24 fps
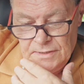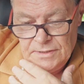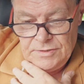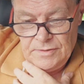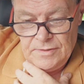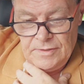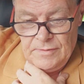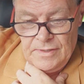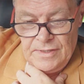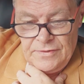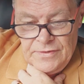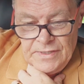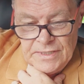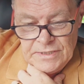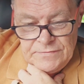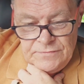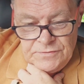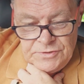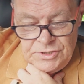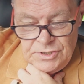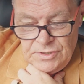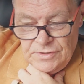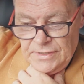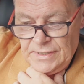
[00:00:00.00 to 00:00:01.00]
So anyway, thanks
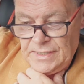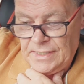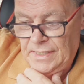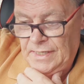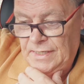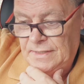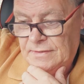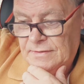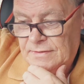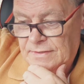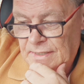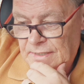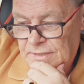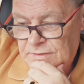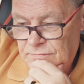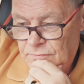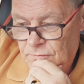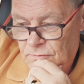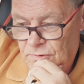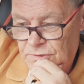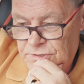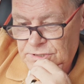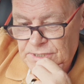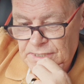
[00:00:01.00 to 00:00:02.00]
for tuning in. Thanks
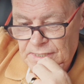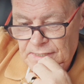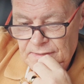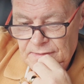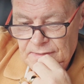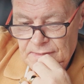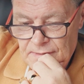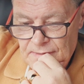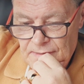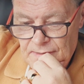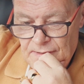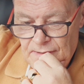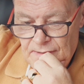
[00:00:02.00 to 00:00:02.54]
for watching,